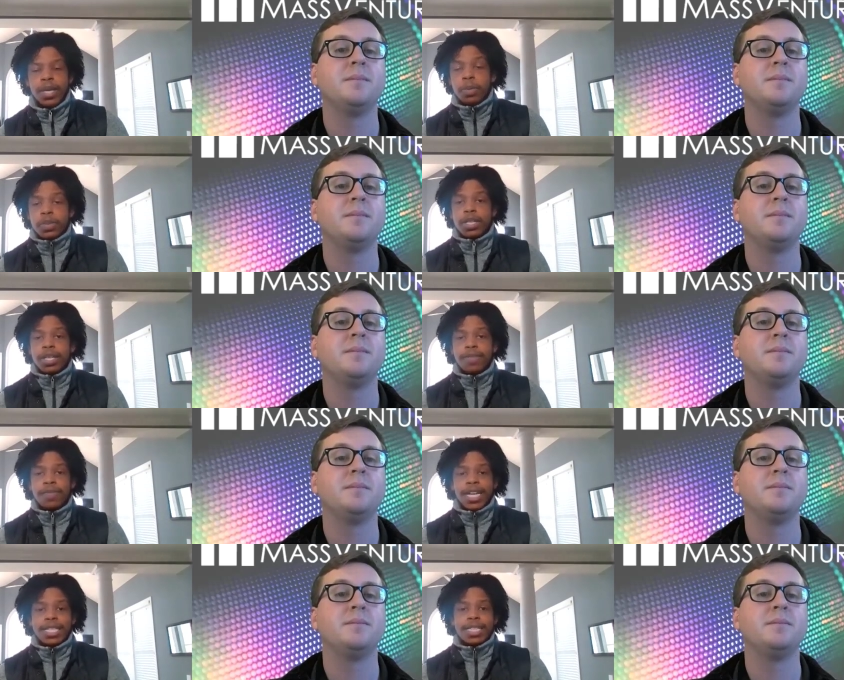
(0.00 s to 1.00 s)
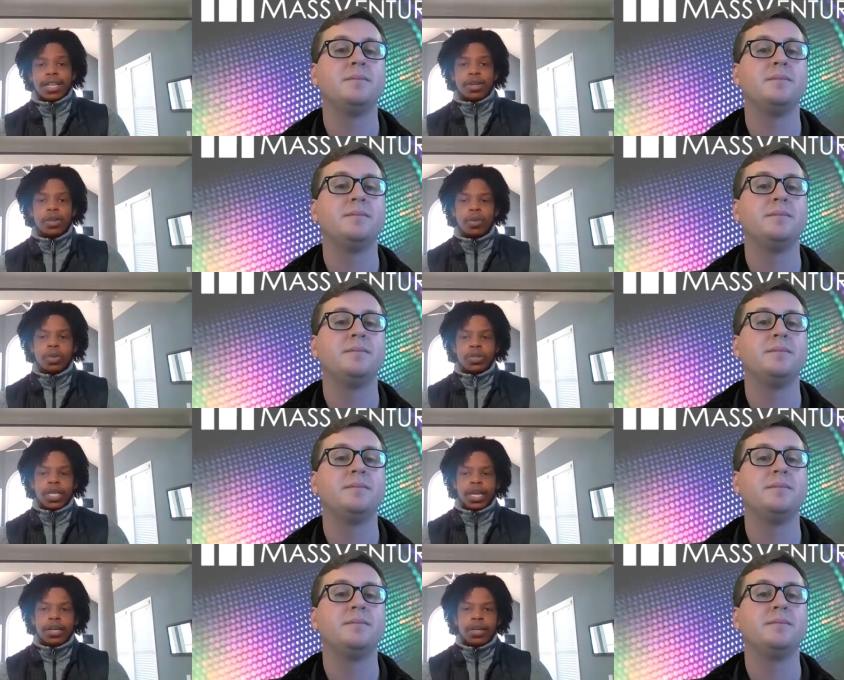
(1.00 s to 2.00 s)
Speaker 1: be able to invest at a global
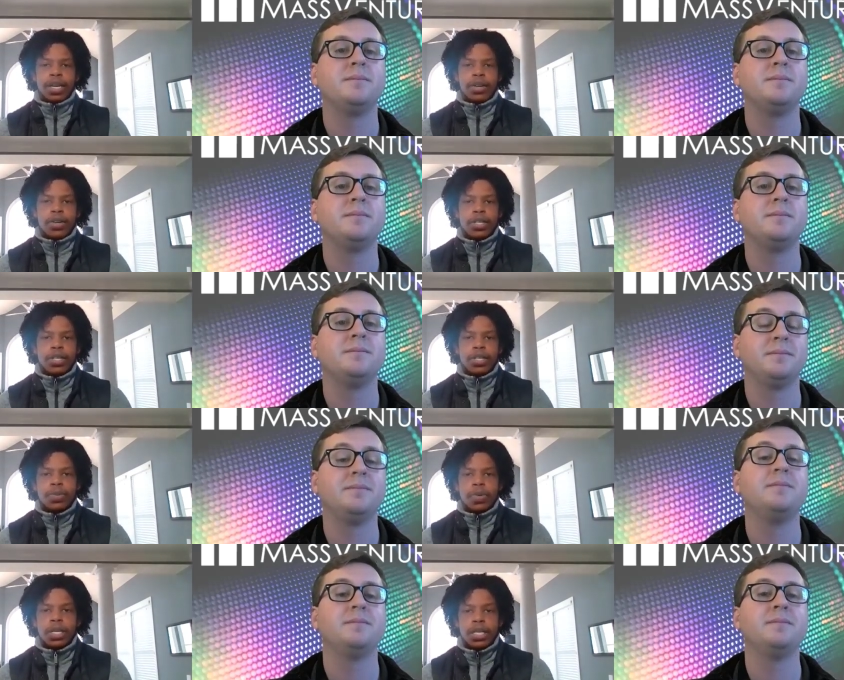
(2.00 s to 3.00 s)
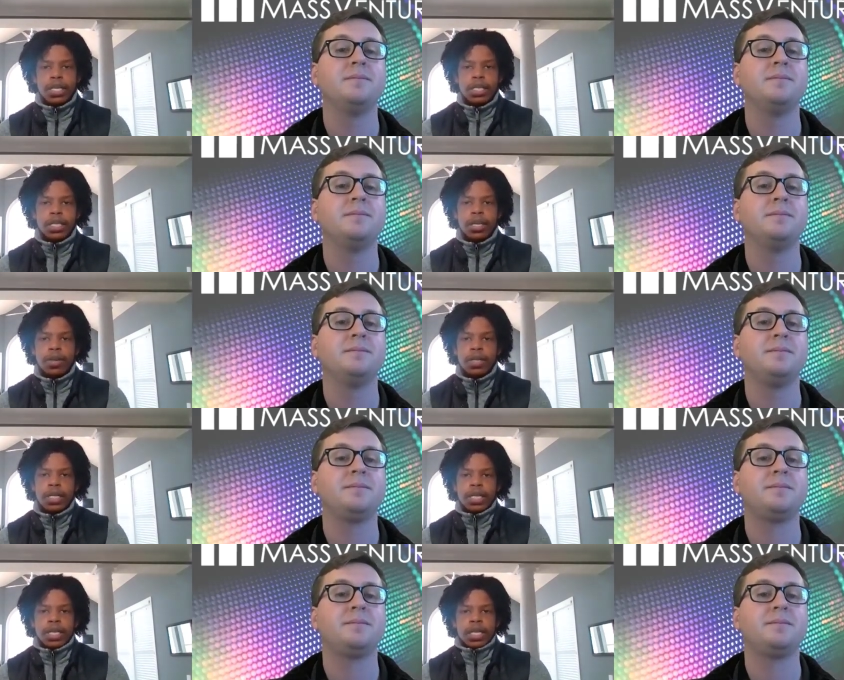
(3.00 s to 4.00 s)
scale at Greenspring. So
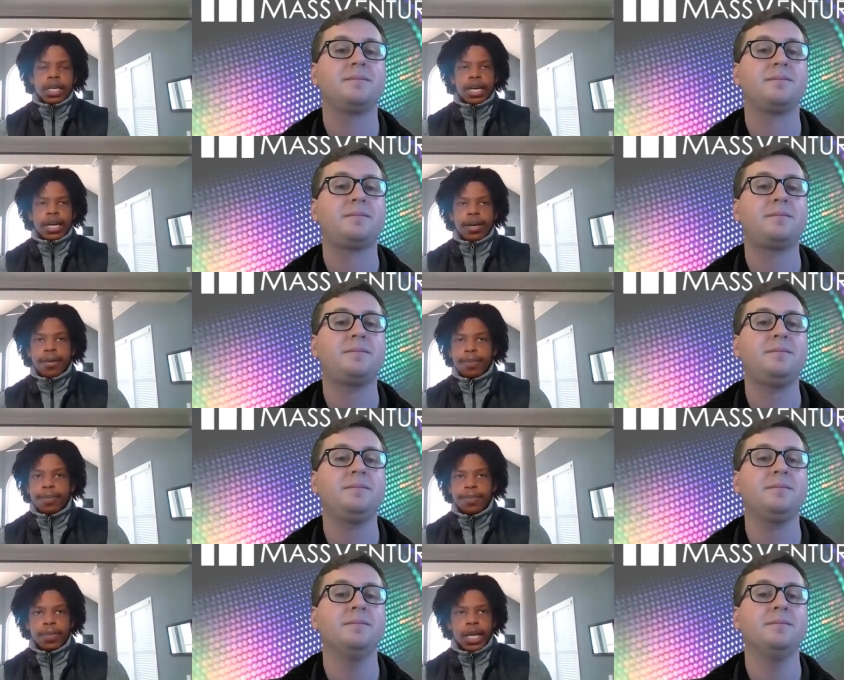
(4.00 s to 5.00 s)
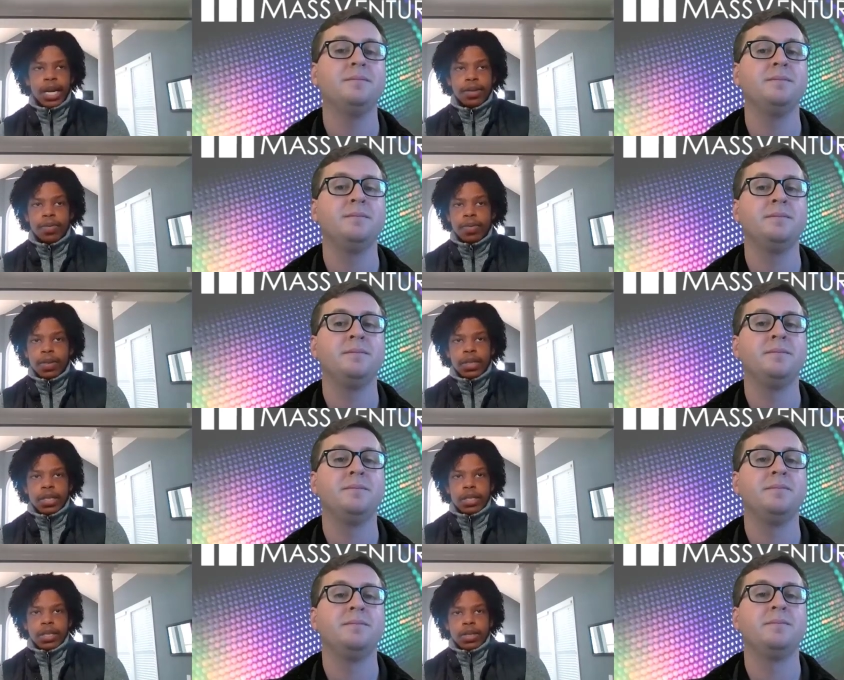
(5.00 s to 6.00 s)
um, kind of
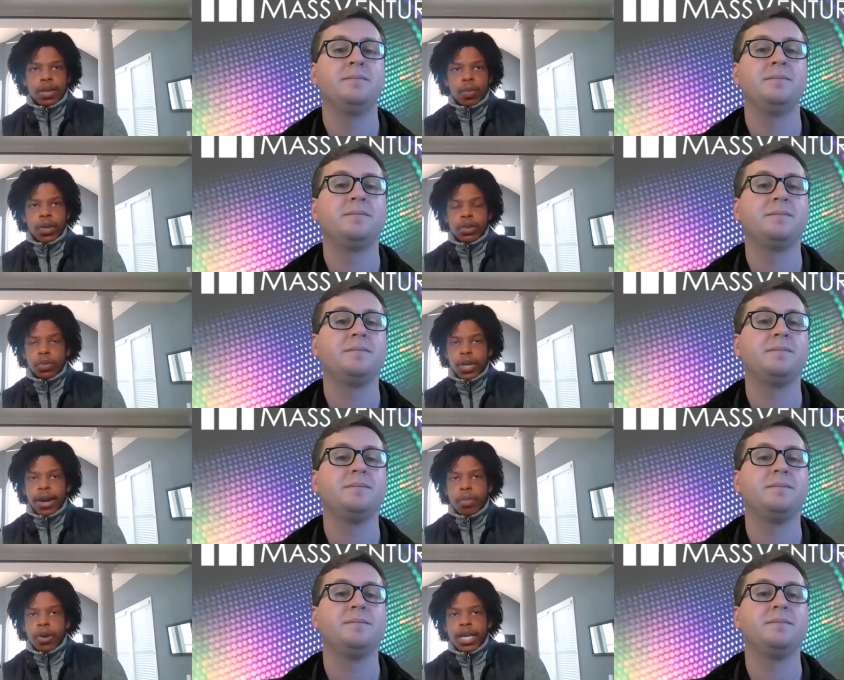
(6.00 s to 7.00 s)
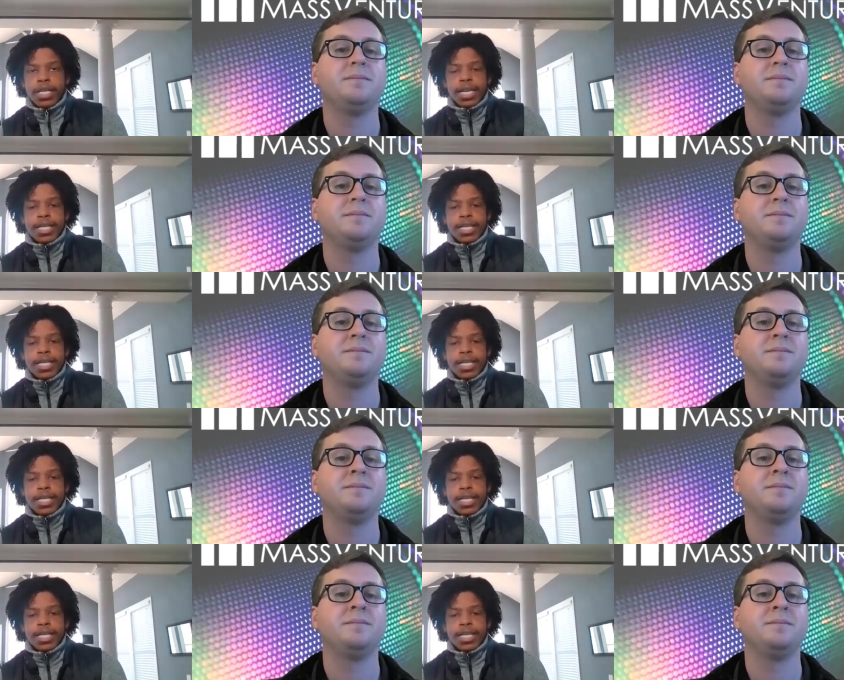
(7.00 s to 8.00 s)
you know, went through that process.
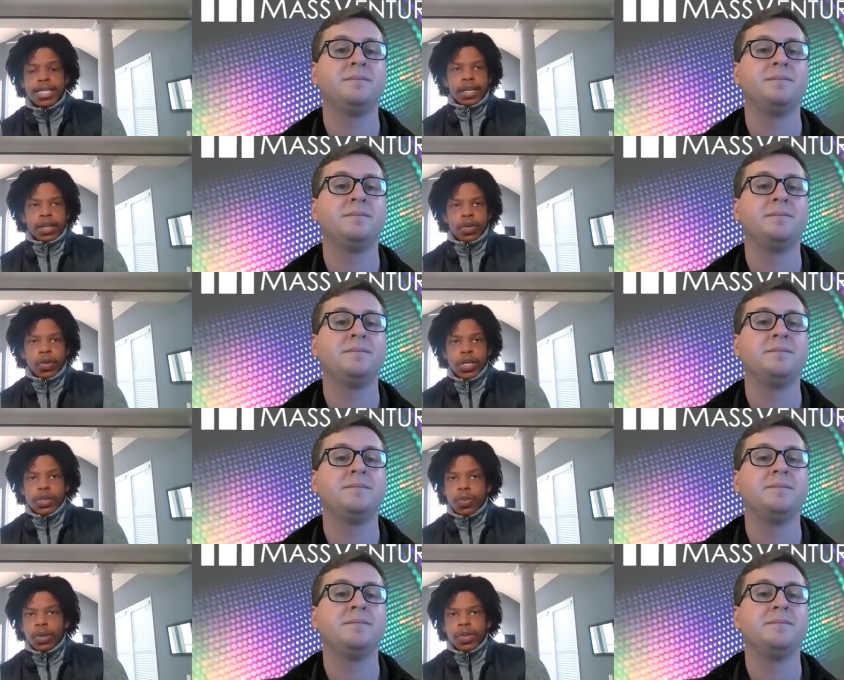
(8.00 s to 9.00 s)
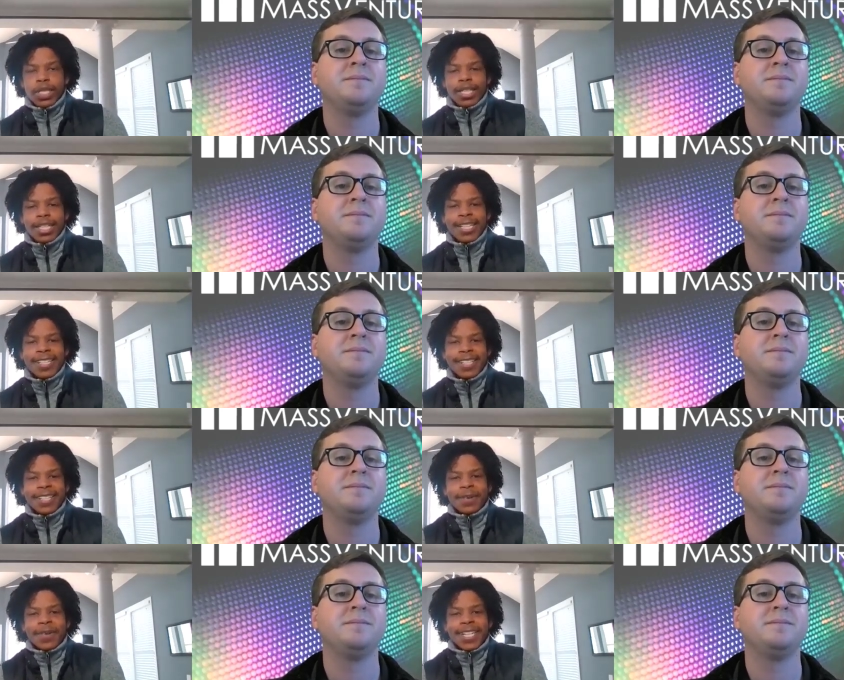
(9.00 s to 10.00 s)
And Greenspring was the
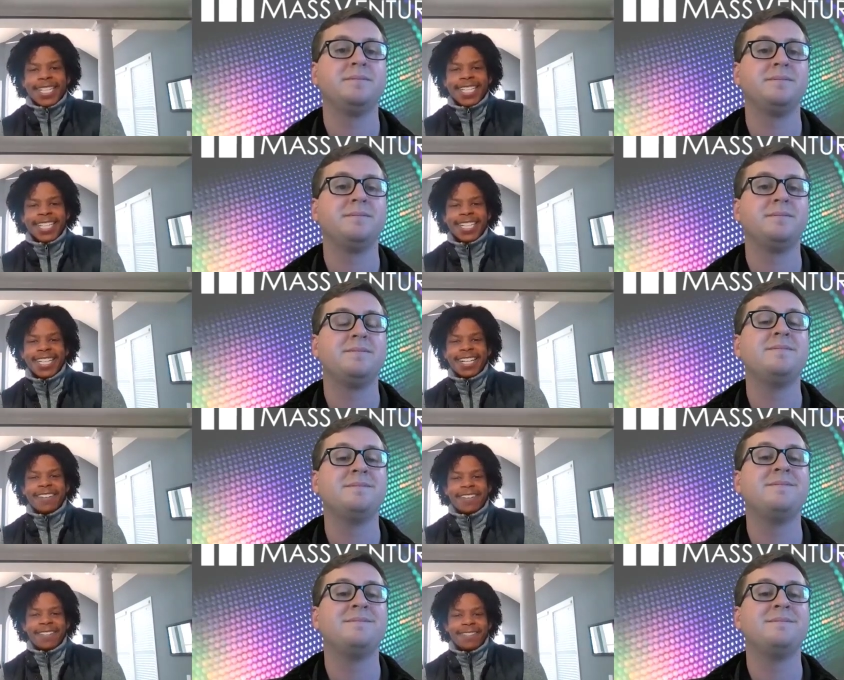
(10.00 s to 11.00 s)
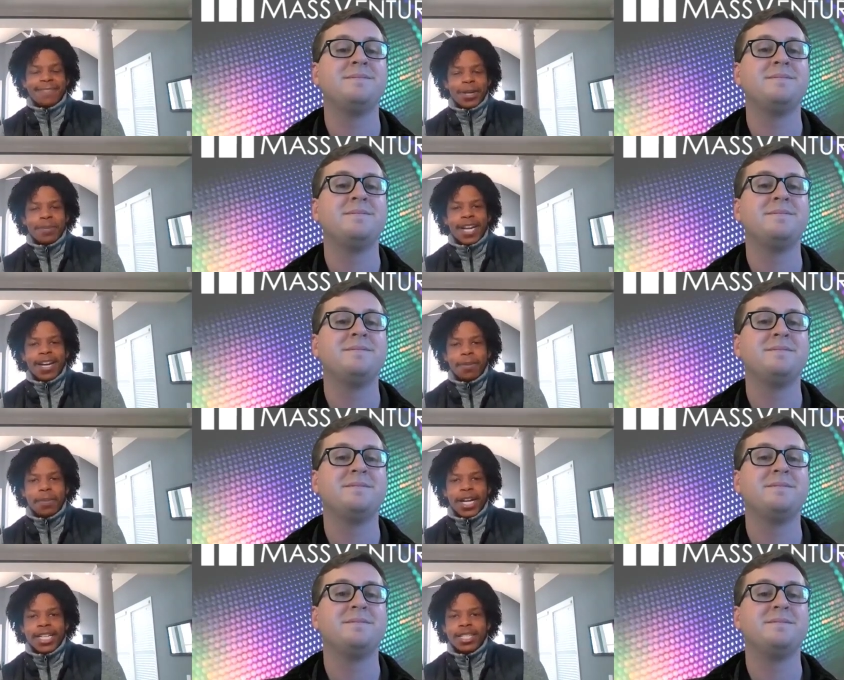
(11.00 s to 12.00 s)
the one uh, firm that I
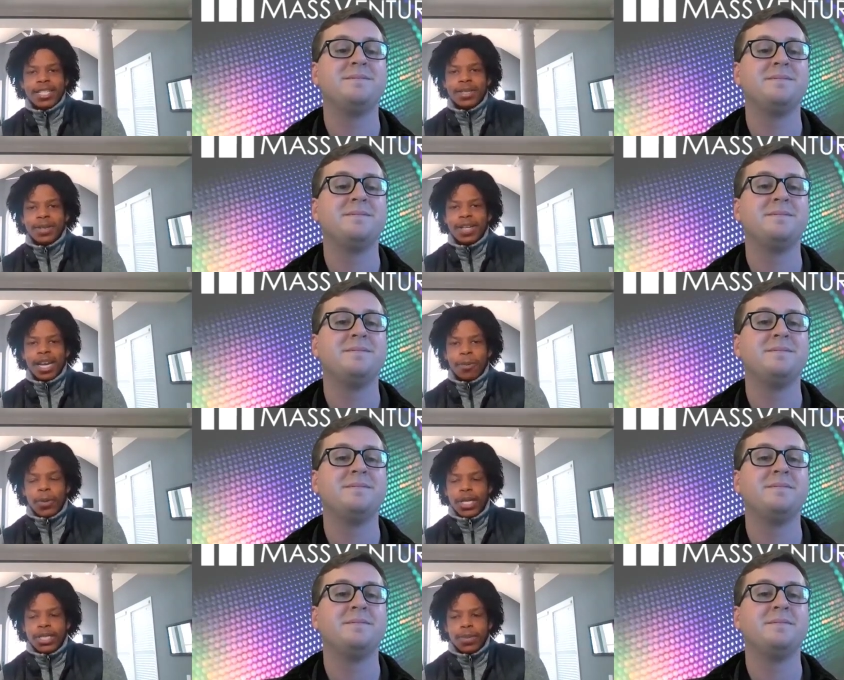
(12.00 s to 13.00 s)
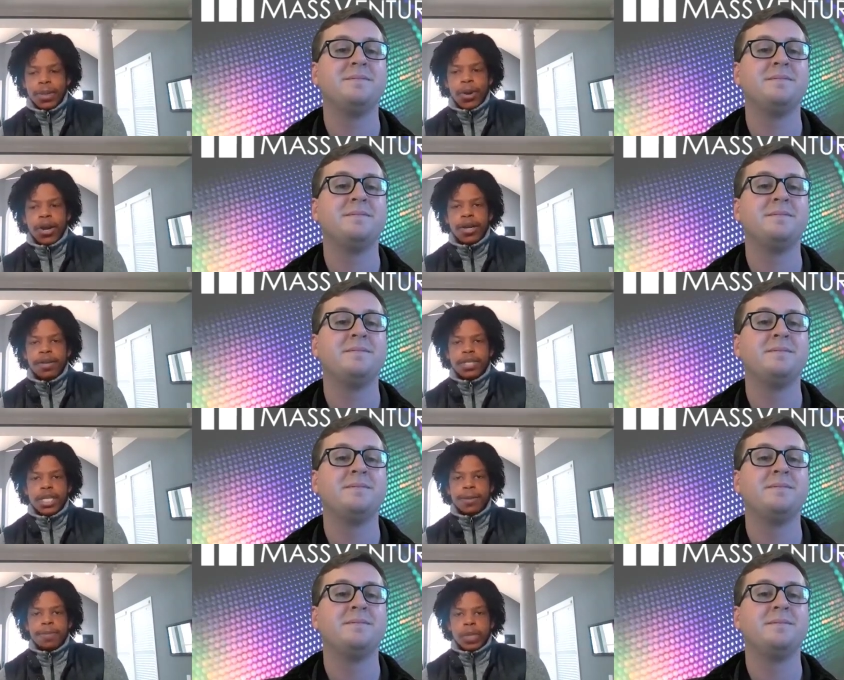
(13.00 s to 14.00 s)
applied to and, and, wanted to be a part of.
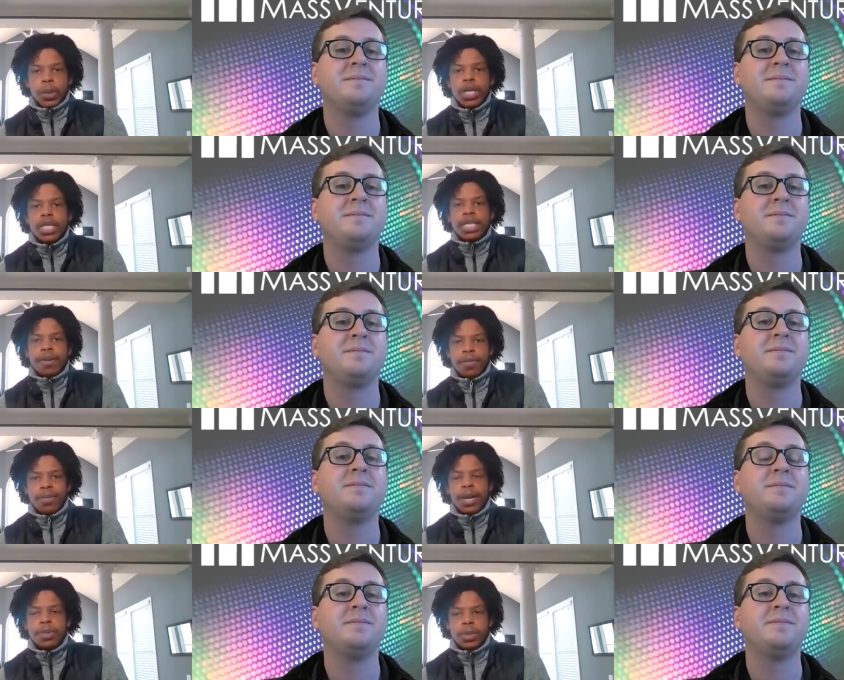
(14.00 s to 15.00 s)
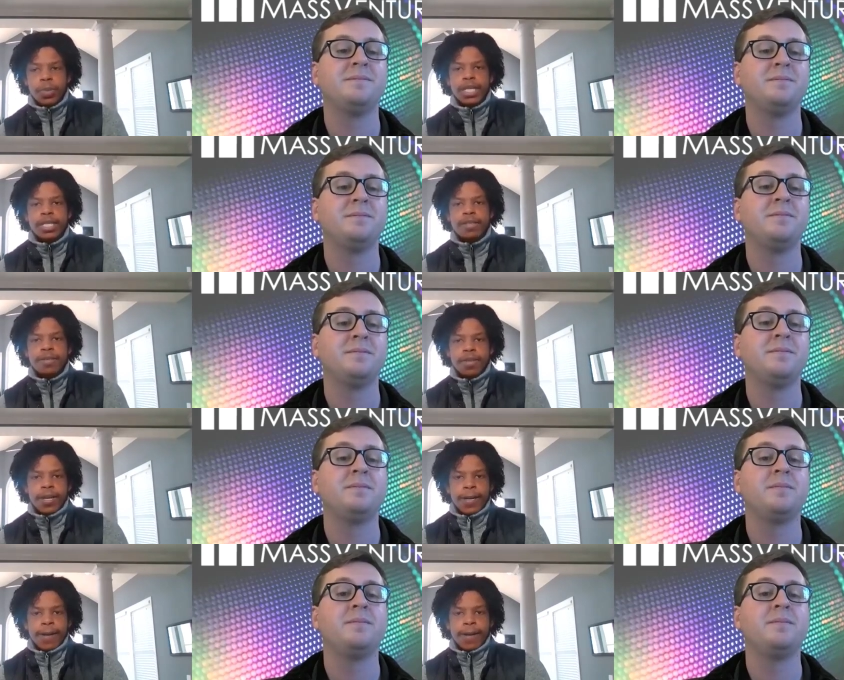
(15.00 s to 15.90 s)
So it worked out from that perspective.